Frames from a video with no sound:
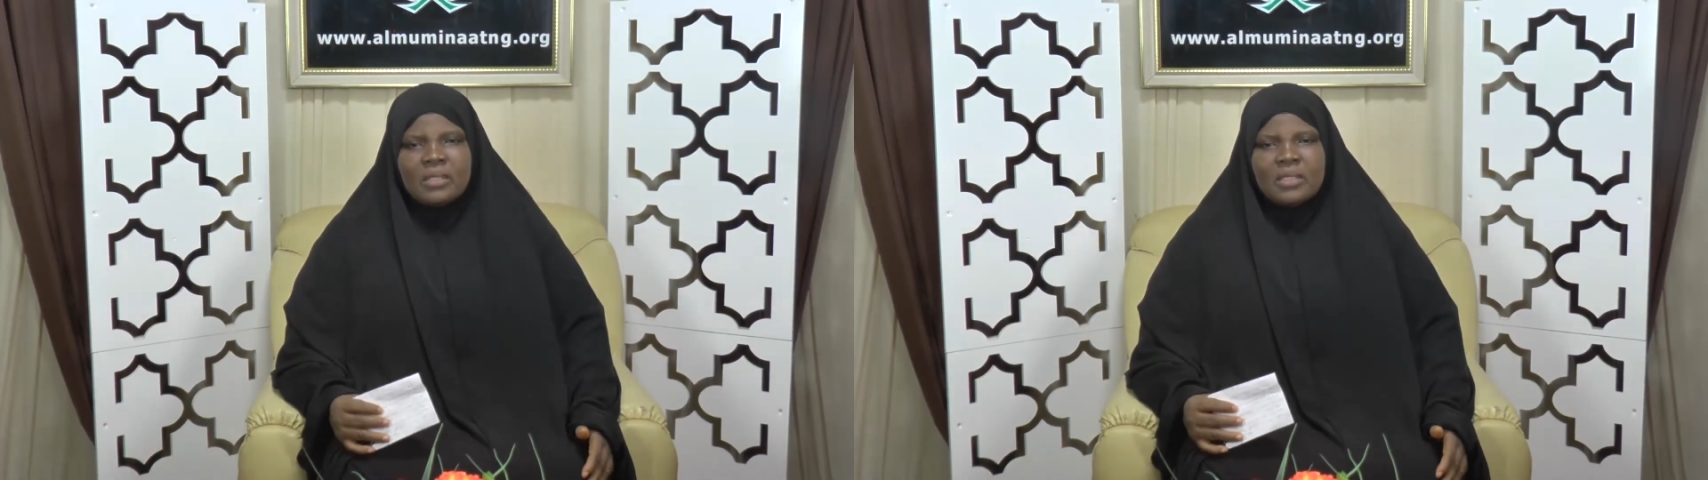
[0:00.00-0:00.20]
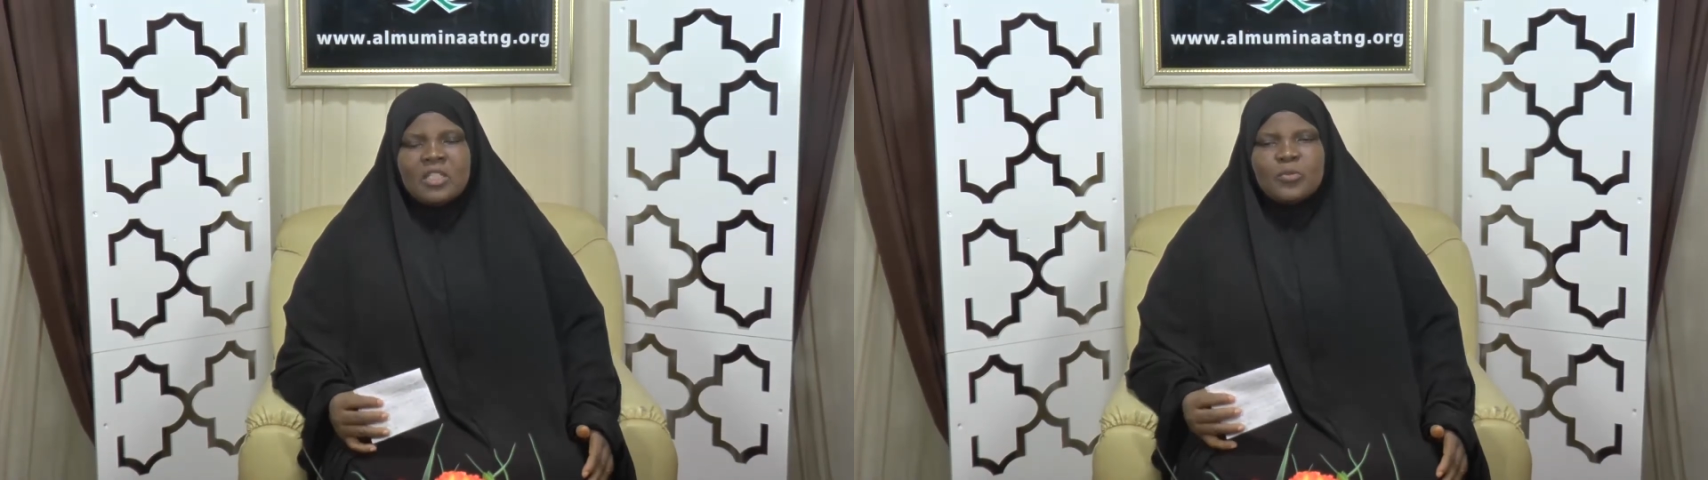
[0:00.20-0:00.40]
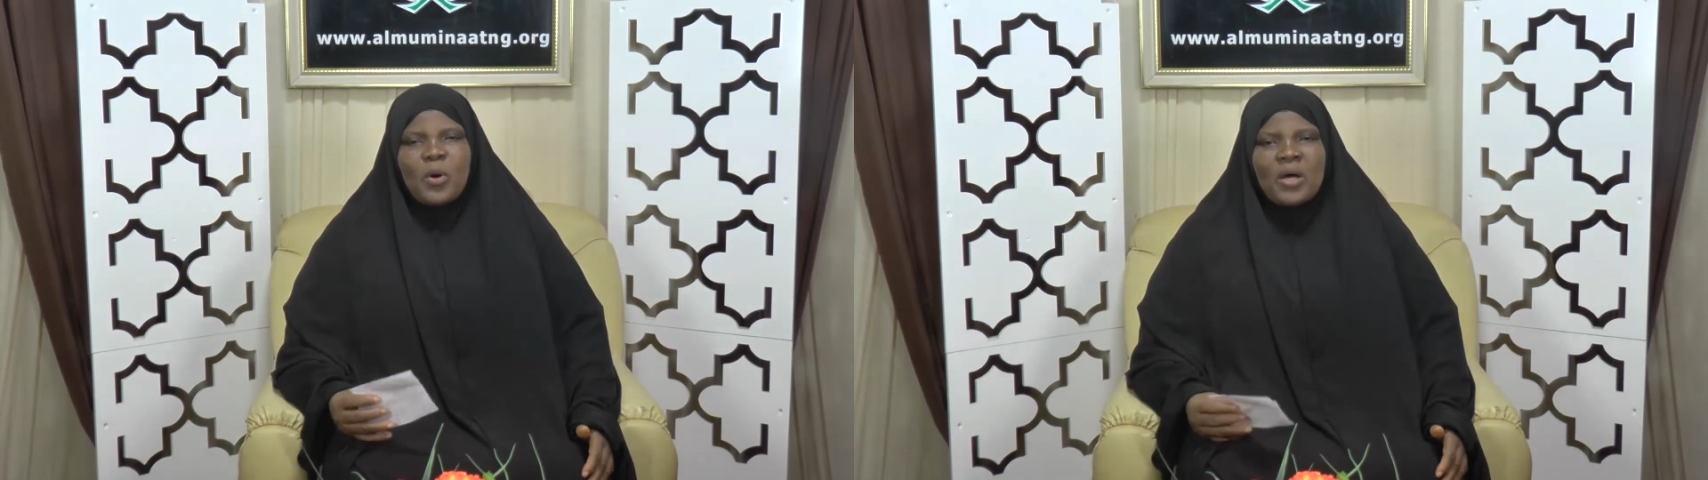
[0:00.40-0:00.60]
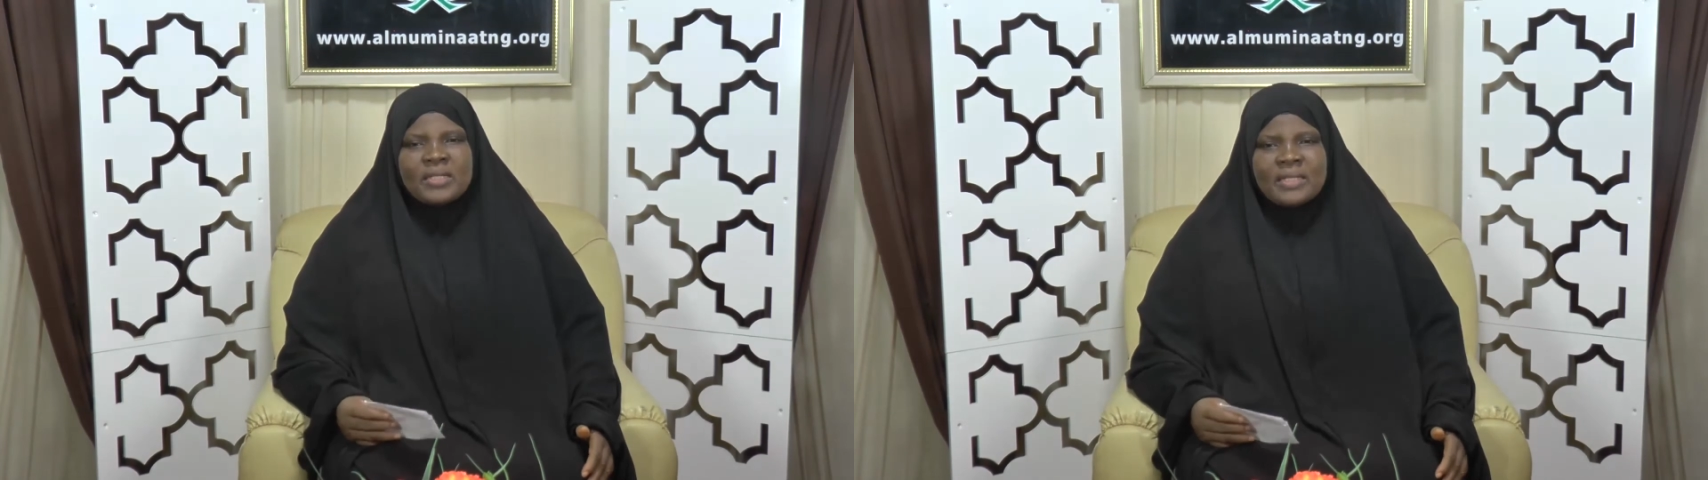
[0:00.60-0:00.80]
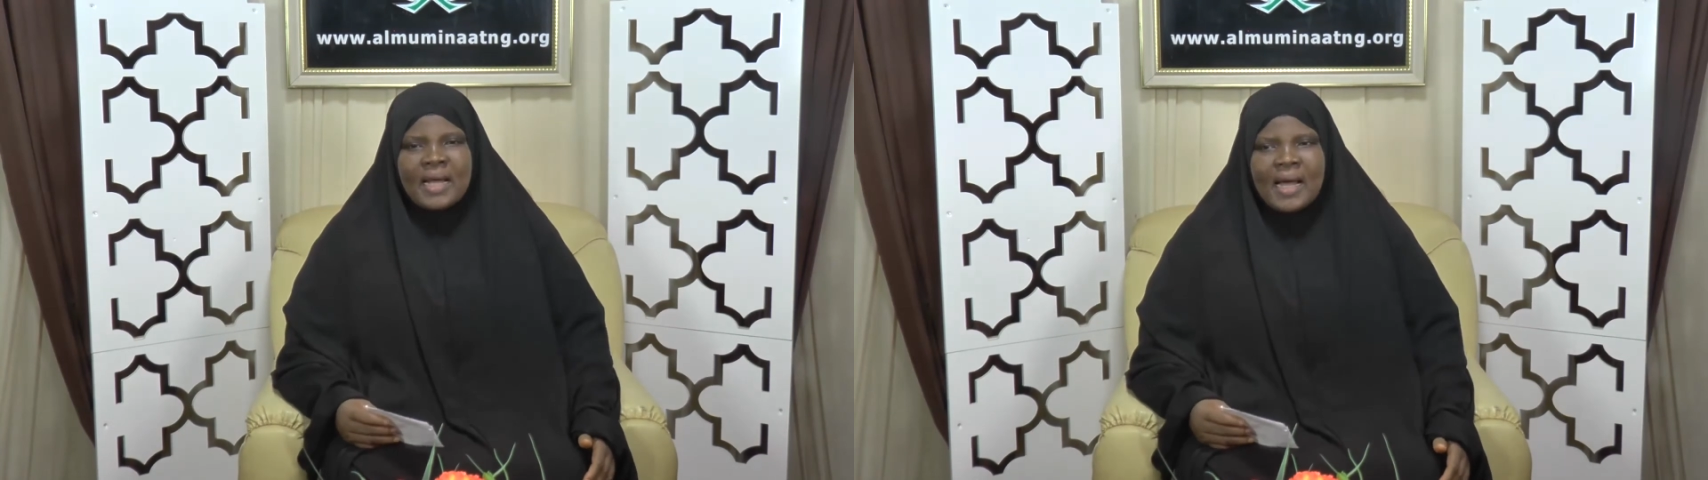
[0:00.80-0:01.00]
It
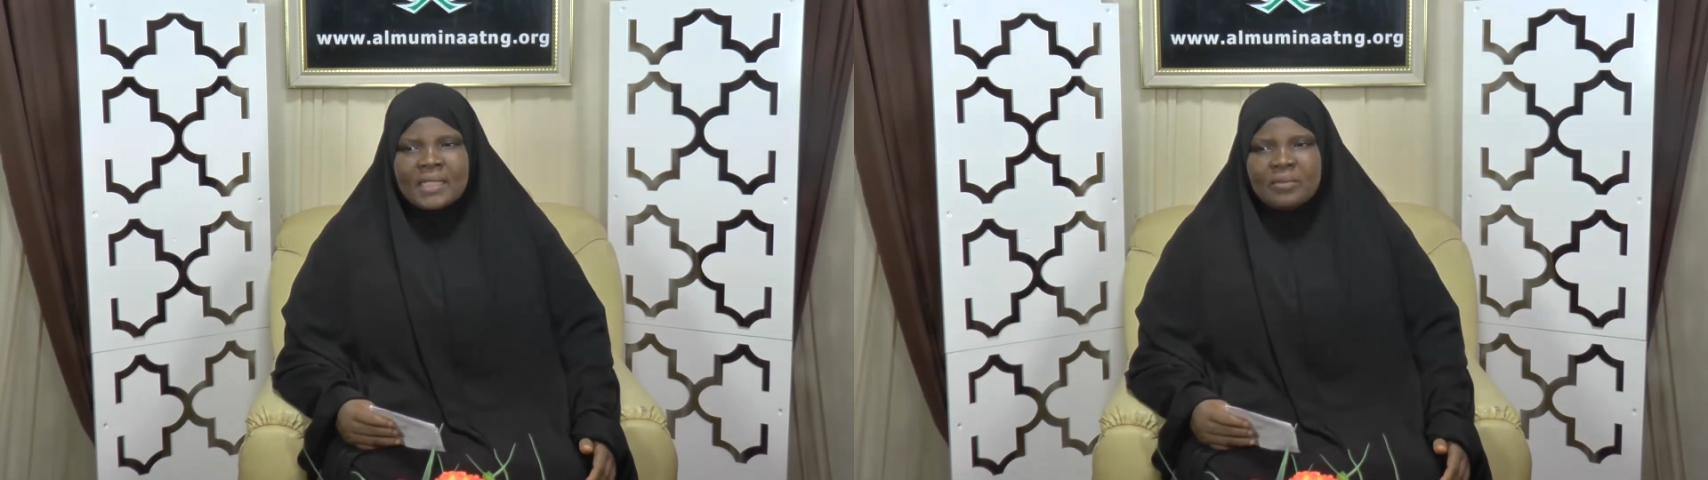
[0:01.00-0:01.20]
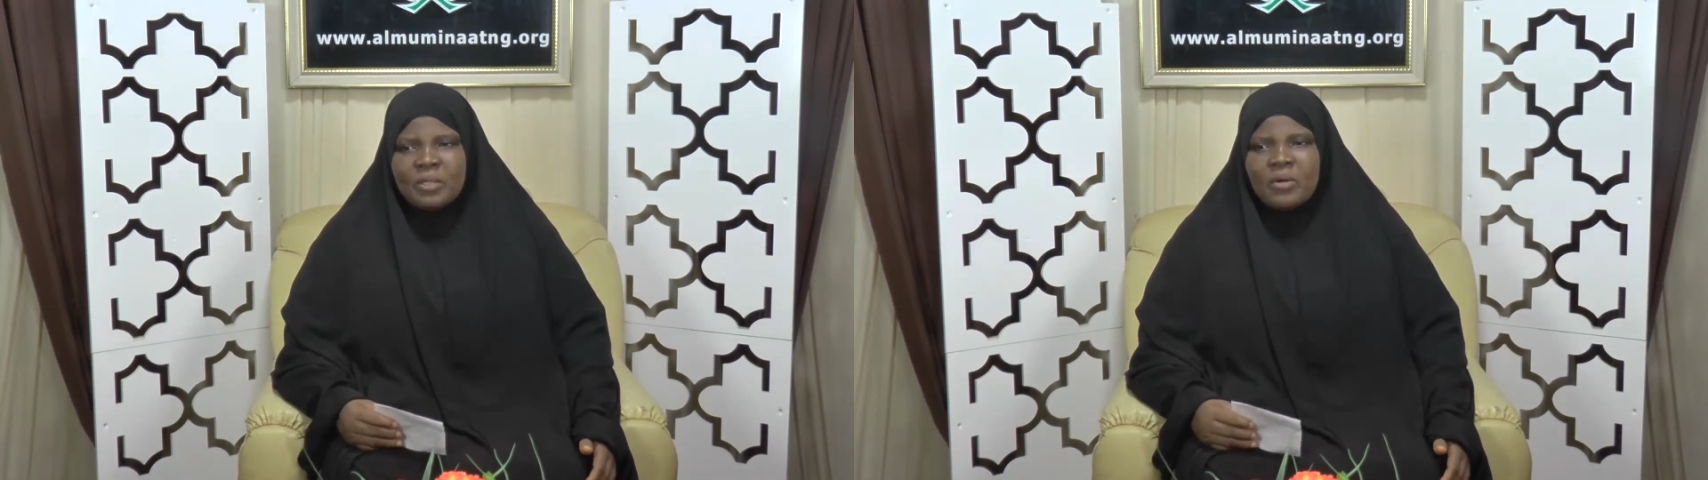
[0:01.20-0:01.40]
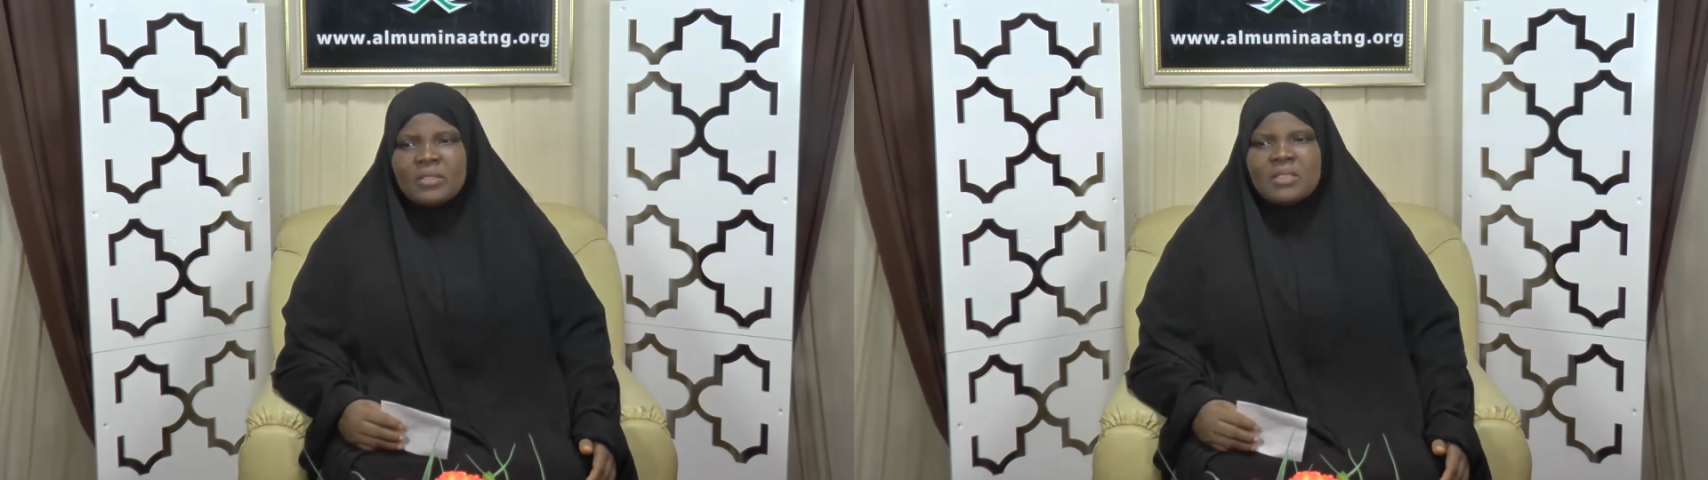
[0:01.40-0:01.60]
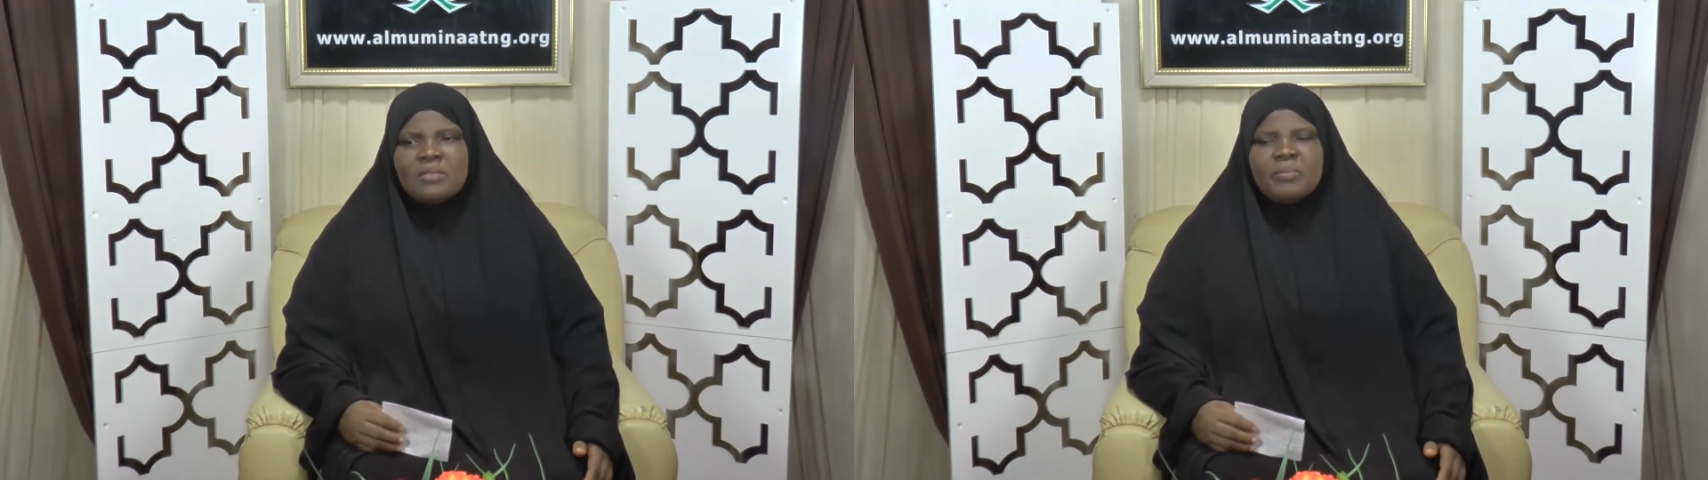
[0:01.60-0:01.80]
spoils the heart because it